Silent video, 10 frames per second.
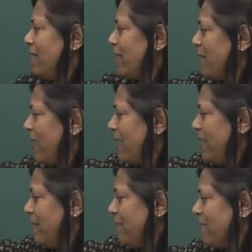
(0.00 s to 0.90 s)
All right.
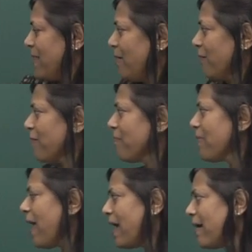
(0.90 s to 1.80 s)
Now from
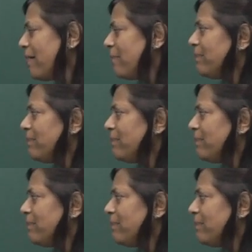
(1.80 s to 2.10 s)
there,